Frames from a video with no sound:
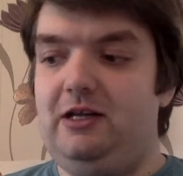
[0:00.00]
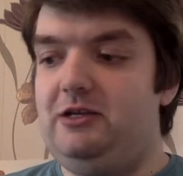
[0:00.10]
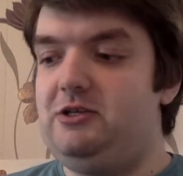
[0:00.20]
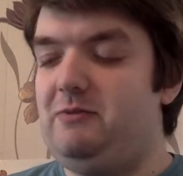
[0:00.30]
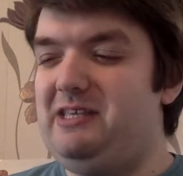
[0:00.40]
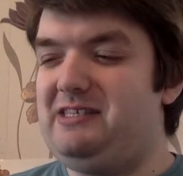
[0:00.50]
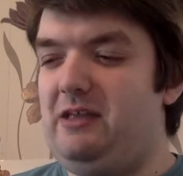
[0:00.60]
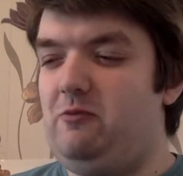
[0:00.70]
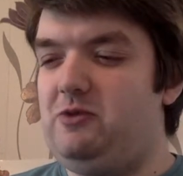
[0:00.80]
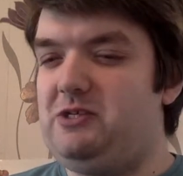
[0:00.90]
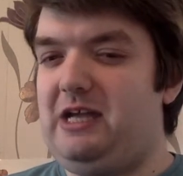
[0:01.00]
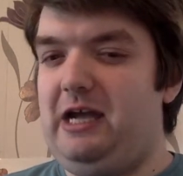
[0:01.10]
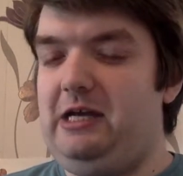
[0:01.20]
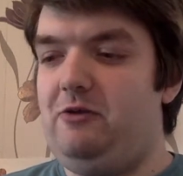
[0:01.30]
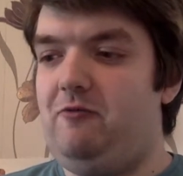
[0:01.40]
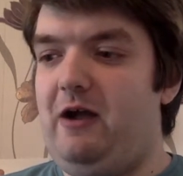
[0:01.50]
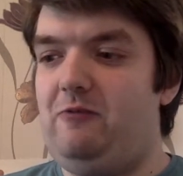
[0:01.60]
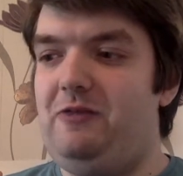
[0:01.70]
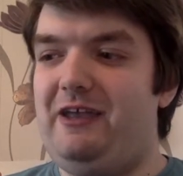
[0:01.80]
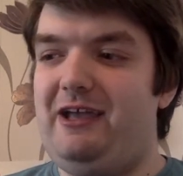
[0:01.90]
somebody said it was kind of
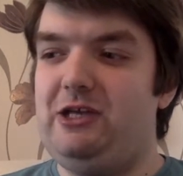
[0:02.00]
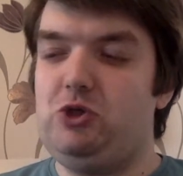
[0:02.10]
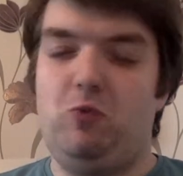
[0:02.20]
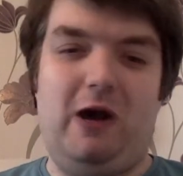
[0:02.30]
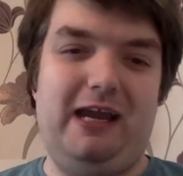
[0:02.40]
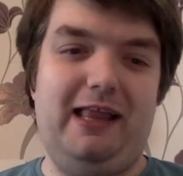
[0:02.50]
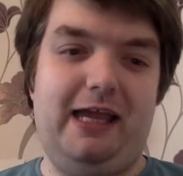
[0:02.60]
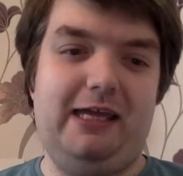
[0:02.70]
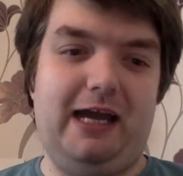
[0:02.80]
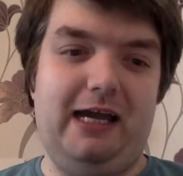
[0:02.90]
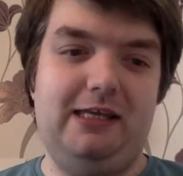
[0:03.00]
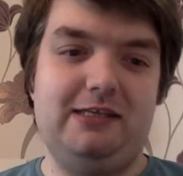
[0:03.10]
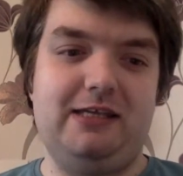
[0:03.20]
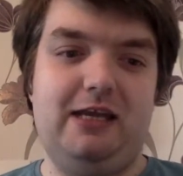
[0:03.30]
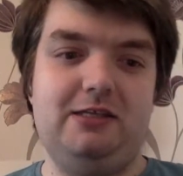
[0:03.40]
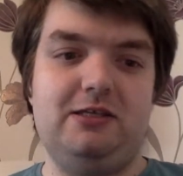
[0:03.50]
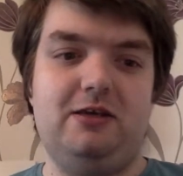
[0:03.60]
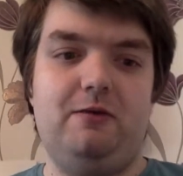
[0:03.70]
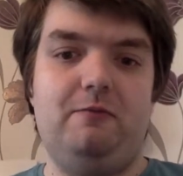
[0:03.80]
around the twilight kind of scent.